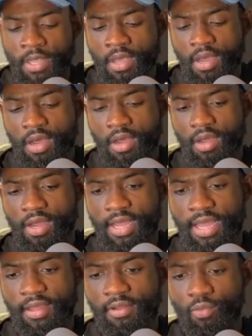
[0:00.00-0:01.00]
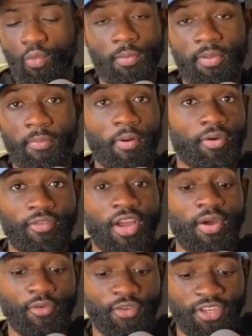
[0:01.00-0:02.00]
and will be a part of the
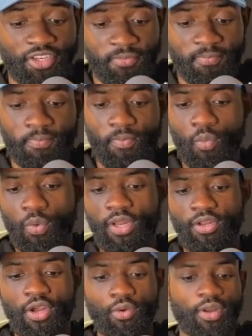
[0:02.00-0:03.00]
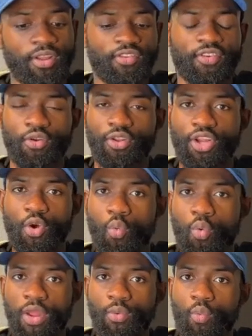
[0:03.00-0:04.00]
conversation. We don't necessarily know
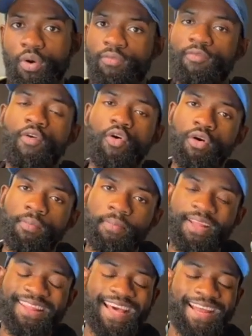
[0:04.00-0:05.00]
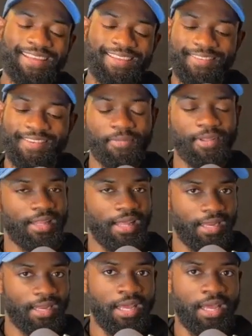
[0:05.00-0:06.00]
in what form, but that is something
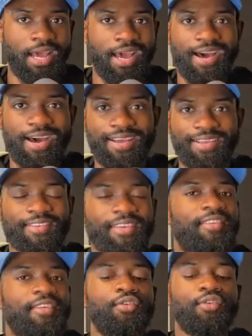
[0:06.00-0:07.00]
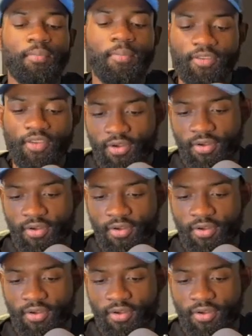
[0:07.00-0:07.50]
that is continued to be talked